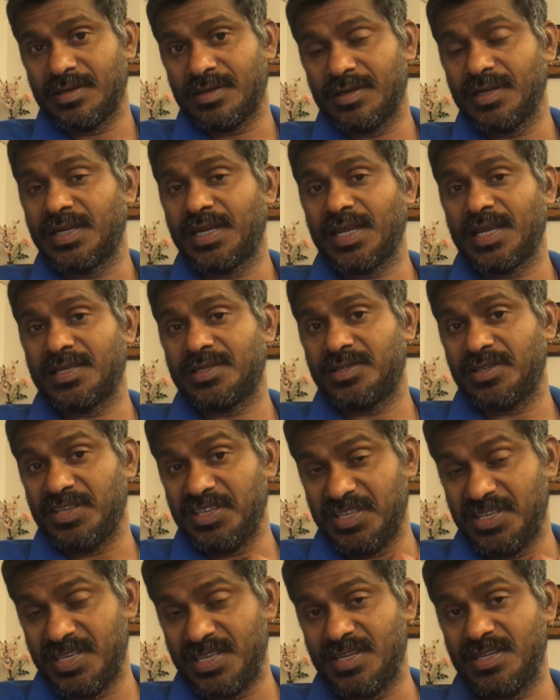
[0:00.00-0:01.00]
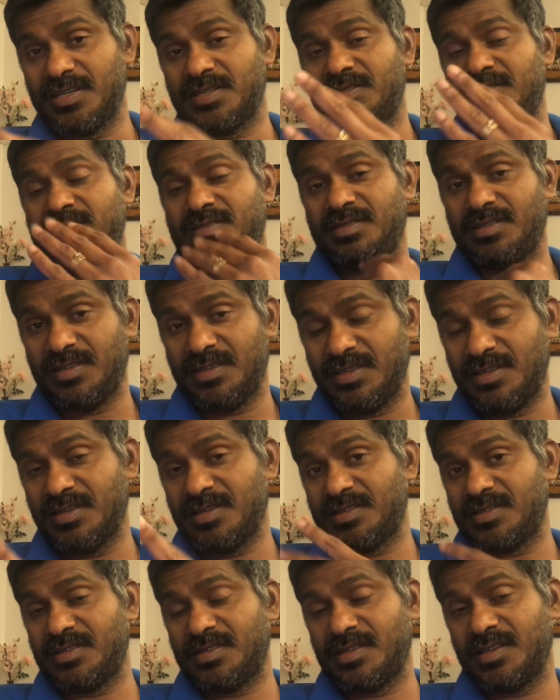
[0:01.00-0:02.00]
it takes years
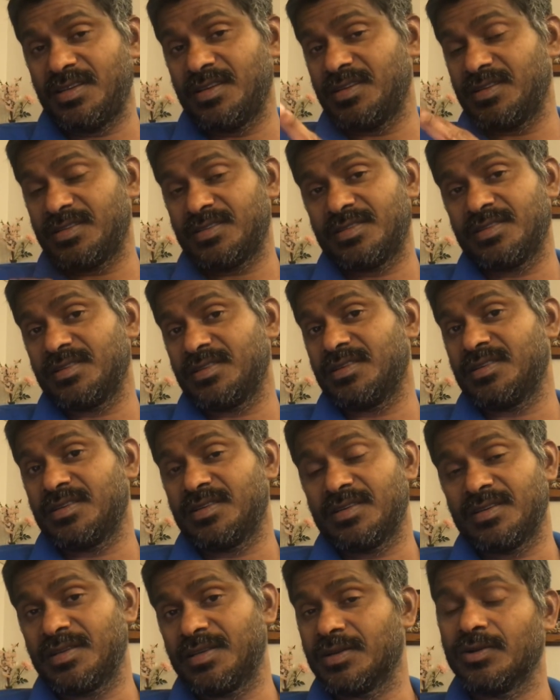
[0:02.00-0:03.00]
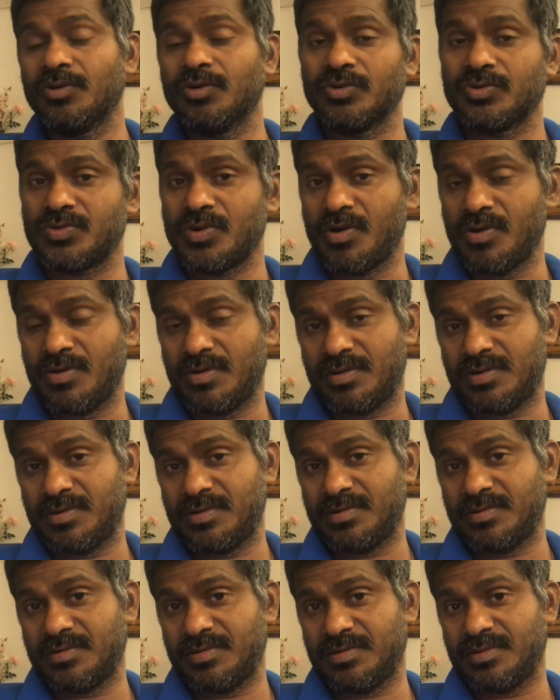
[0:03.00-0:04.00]
years years and it goes on
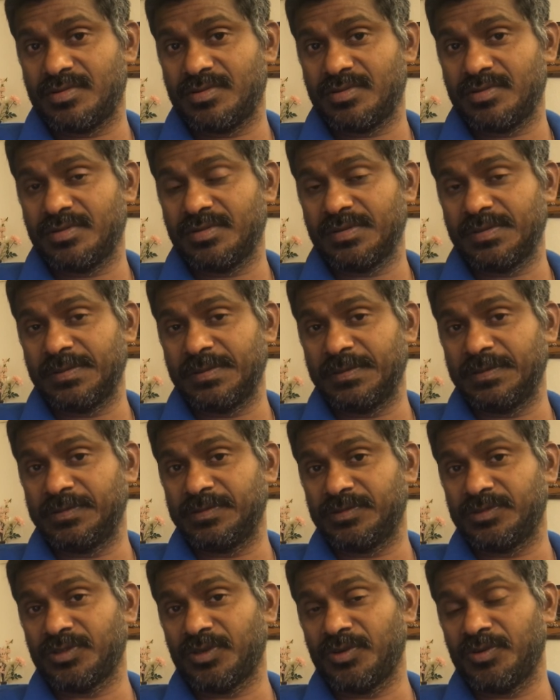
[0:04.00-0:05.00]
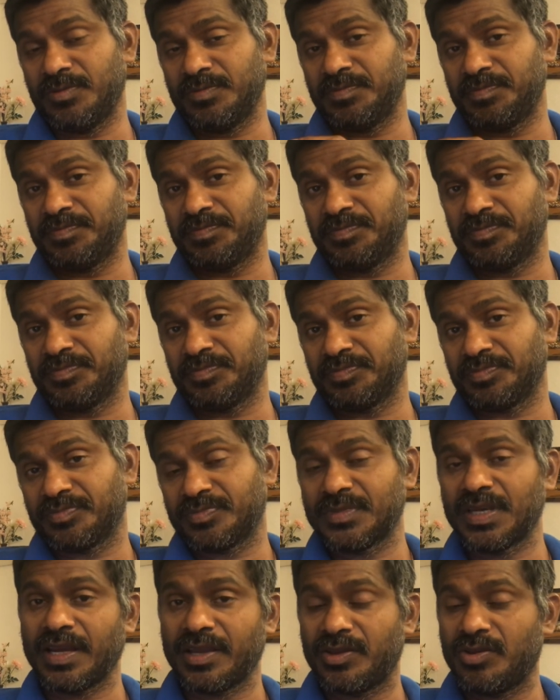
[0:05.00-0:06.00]
so
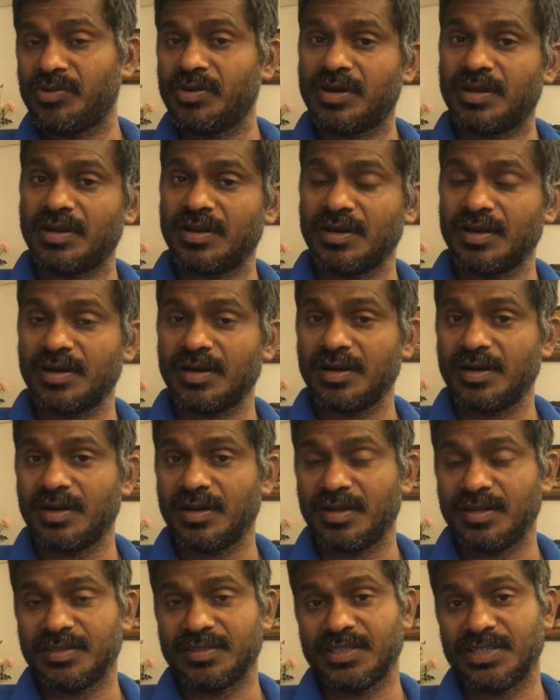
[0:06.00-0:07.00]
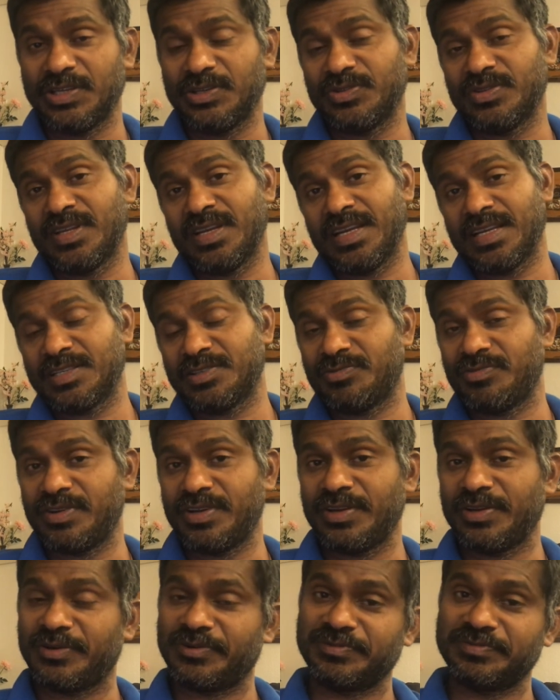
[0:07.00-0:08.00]
thank you and uh, i'll see you in the next
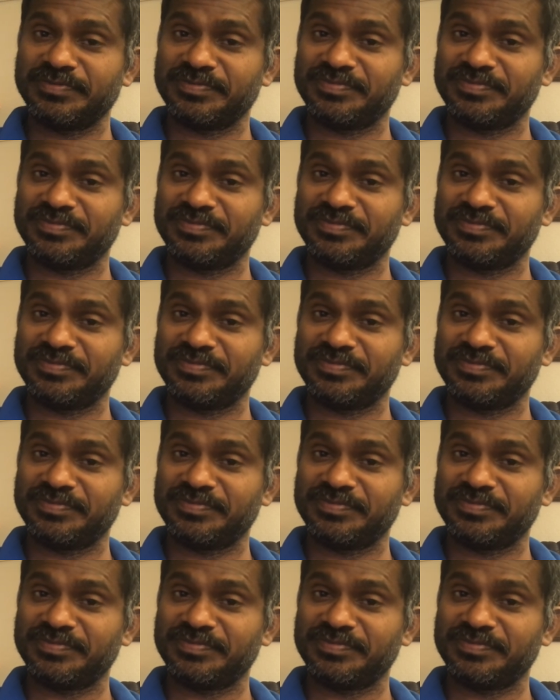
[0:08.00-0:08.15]
video